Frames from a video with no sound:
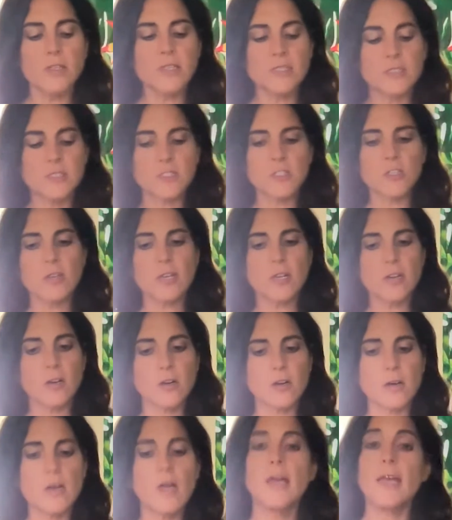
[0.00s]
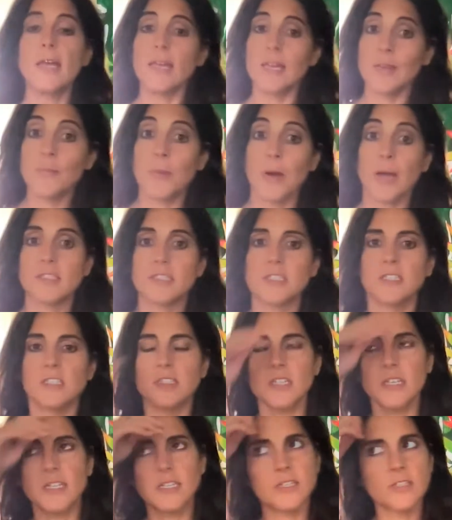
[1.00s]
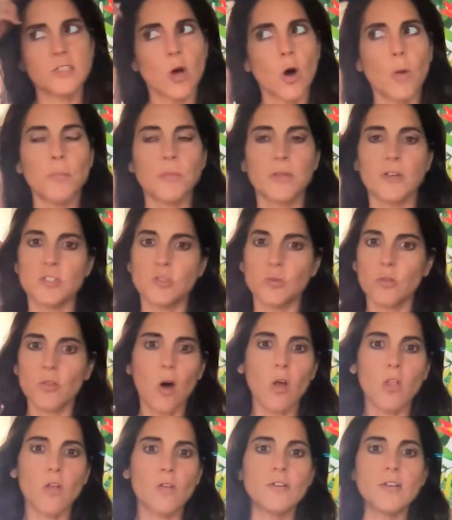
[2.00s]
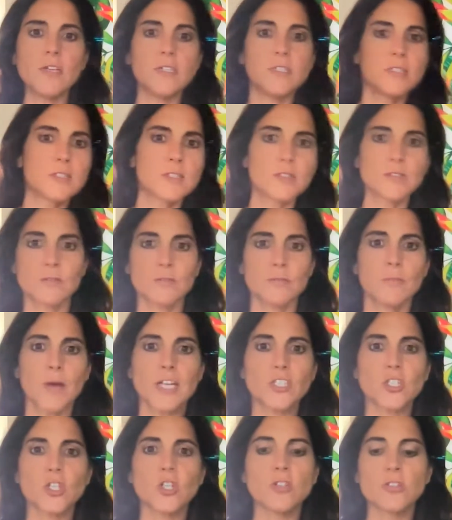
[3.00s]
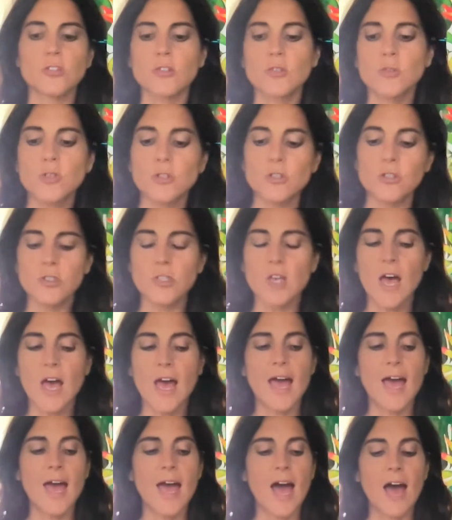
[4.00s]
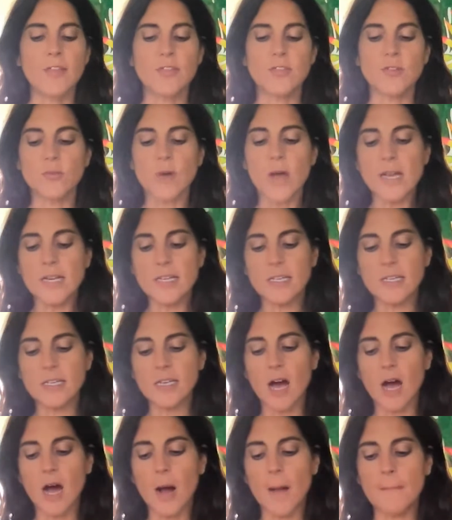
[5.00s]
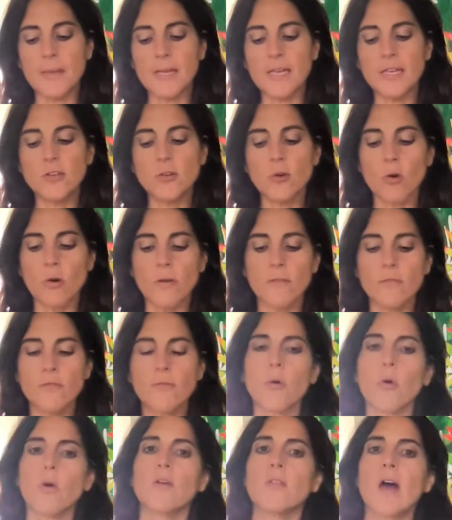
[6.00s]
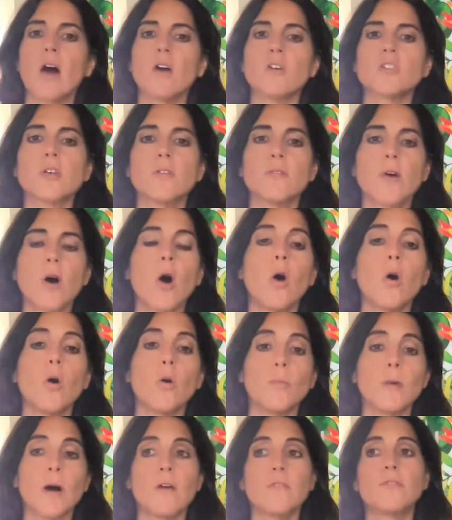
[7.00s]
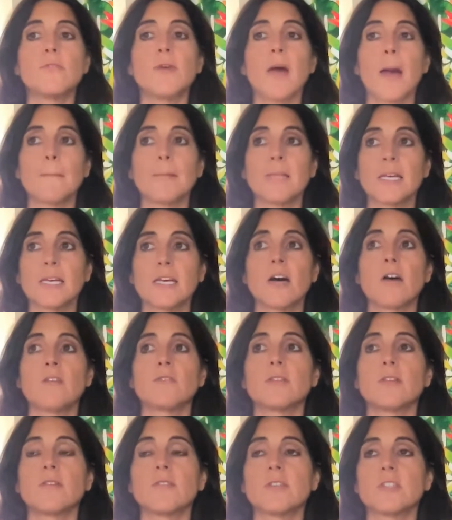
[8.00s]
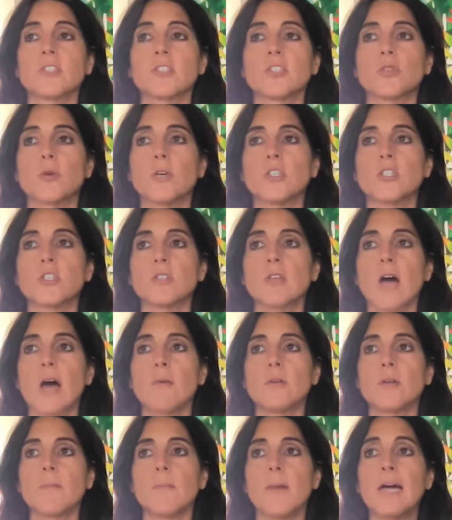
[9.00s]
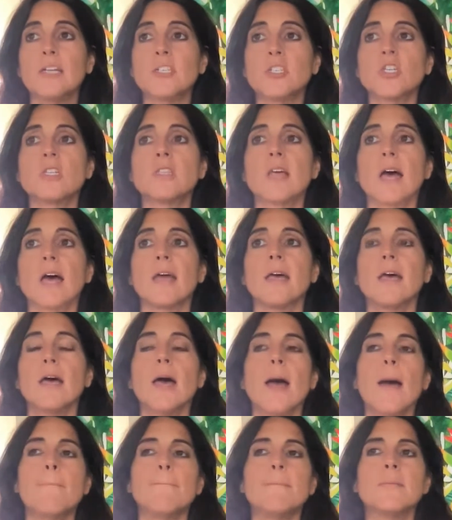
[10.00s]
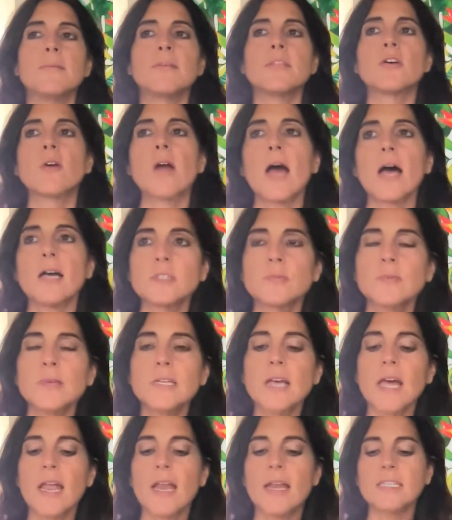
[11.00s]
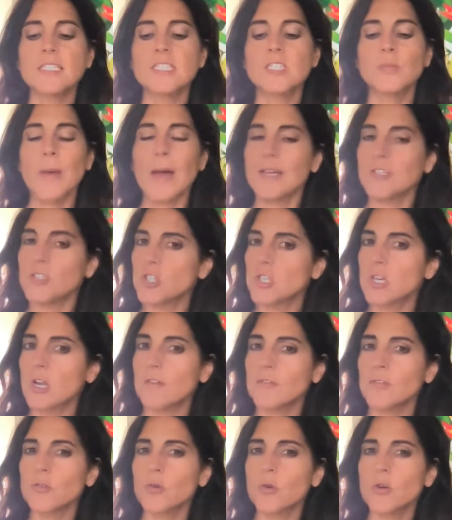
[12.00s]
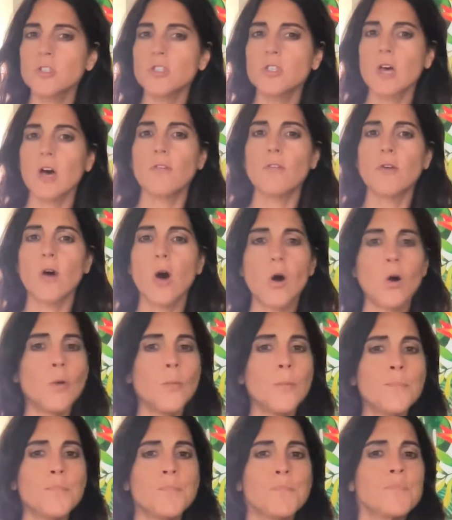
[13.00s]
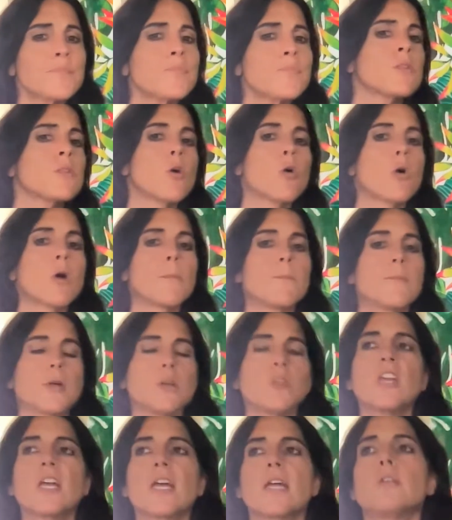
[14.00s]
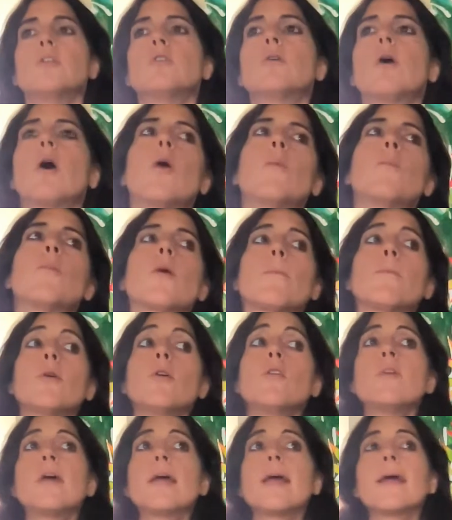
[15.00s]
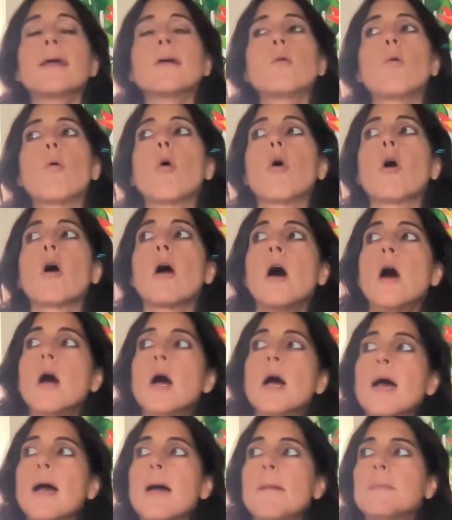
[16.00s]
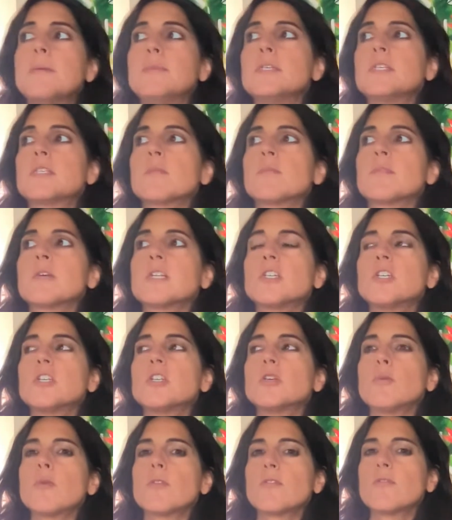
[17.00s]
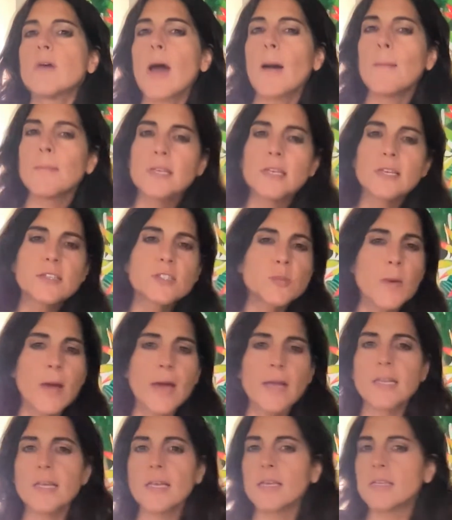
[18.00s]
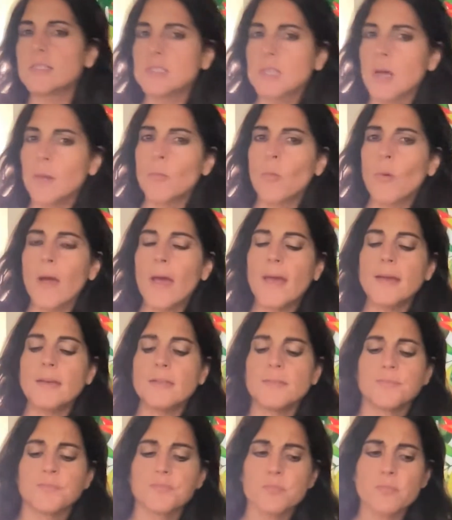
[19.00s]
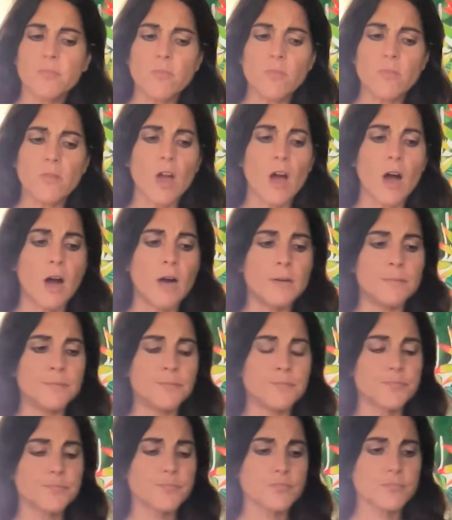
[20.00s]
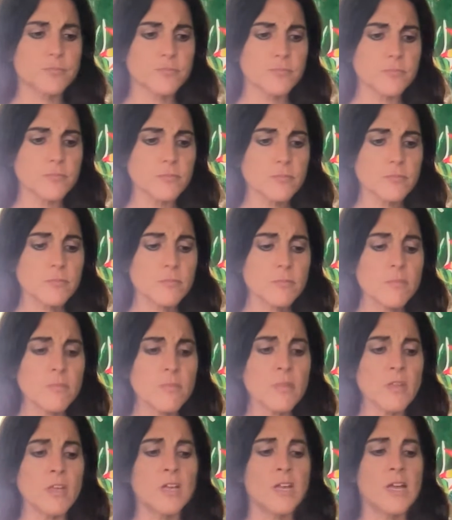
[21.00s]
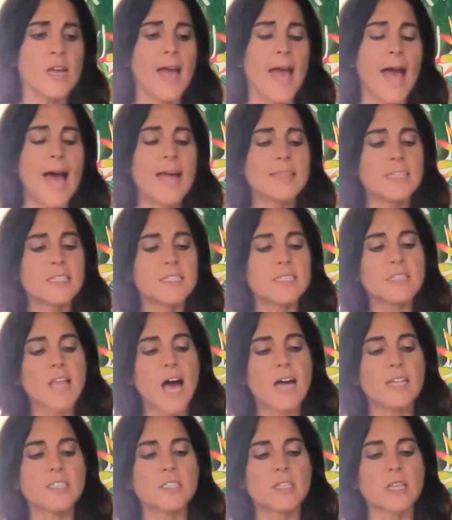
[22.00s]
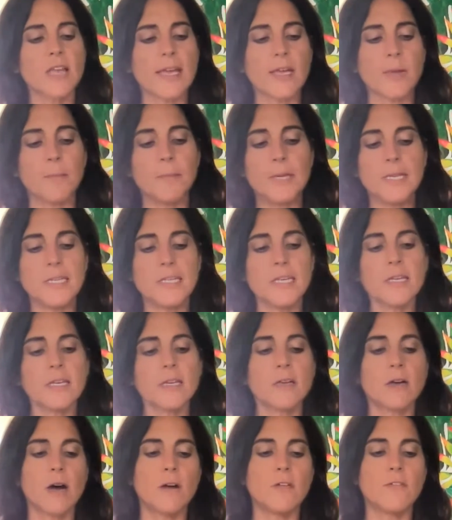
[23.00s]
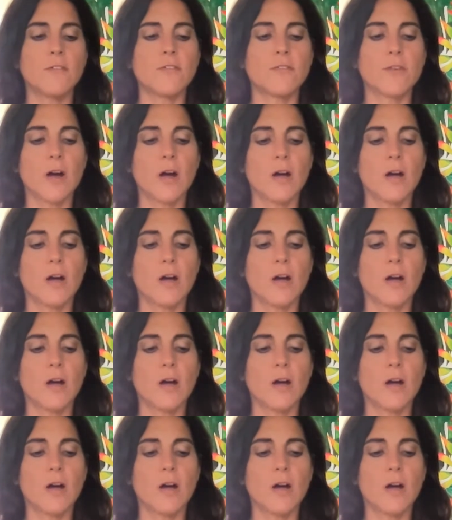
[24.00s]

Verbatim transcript: he's still here in Pisces, in his home place with all of his magical tools at the ready, um, in your fourth house of home, of family, of living situation. I would imagine that maybe there has been an expansion of sorts of home or building a new home or moving or maybe something to do with family expanding in some way. Um, and this last like meeting of,